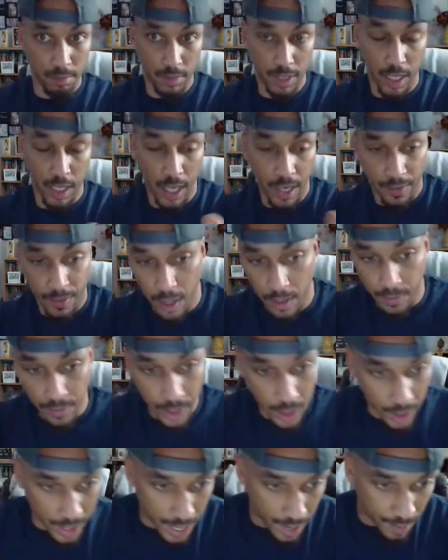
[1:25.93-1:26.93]
I don't even know if
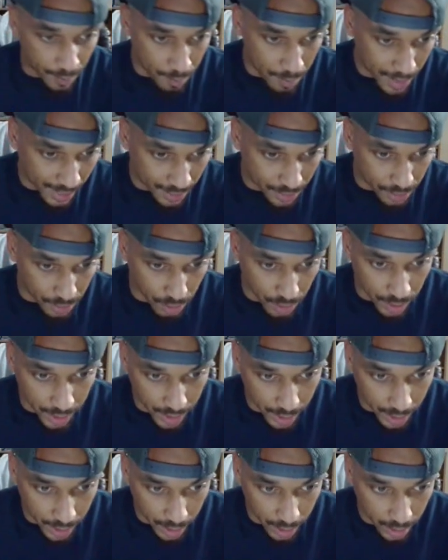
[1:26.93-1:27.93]
they're gonna have blades on
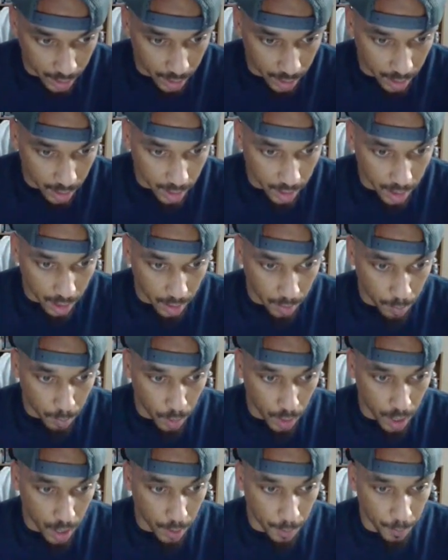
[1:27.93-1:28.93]
here.
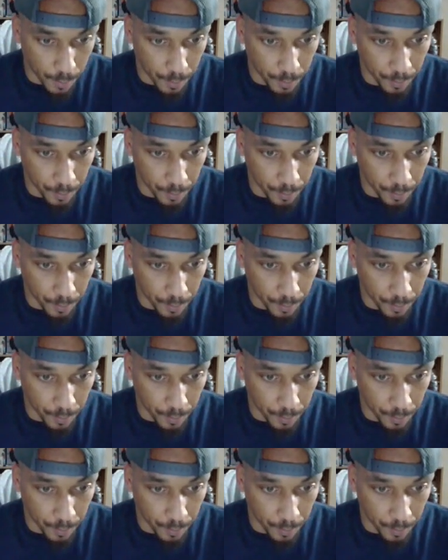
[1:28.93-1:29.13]
But